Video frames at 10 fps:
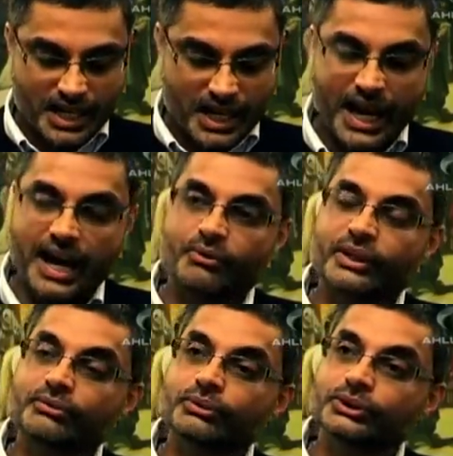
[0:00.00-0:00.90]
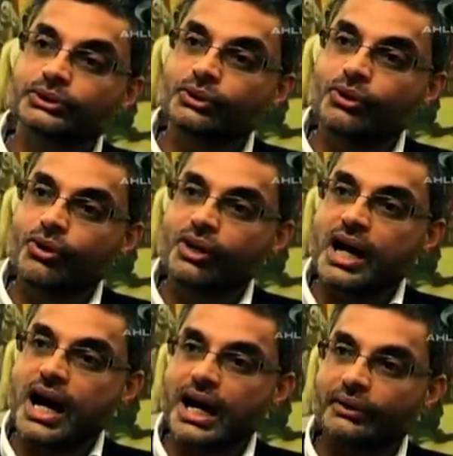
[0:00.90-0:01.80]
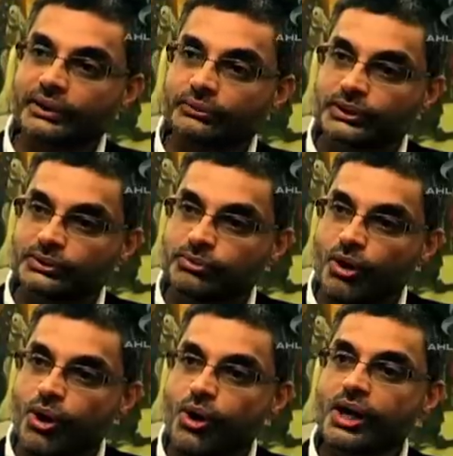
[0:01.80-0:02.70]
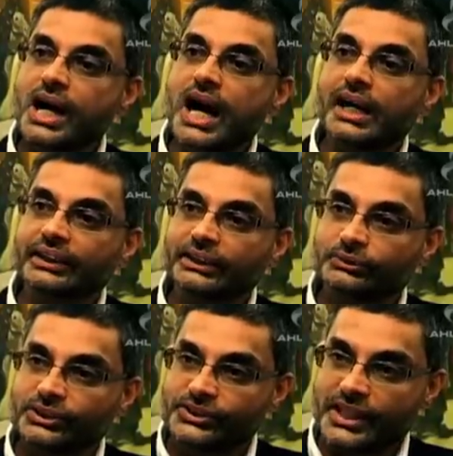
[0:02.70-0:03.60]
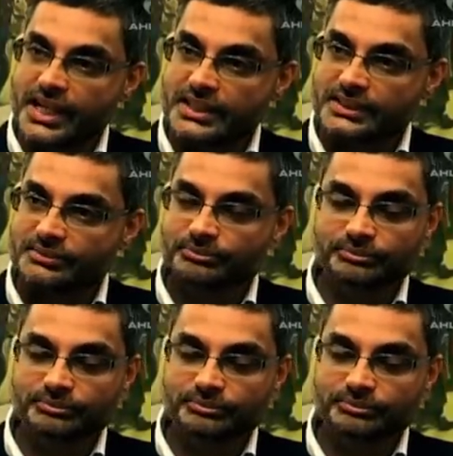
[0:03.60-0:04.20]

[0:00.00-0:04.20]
how he would talk, how he would walk, how he would dress,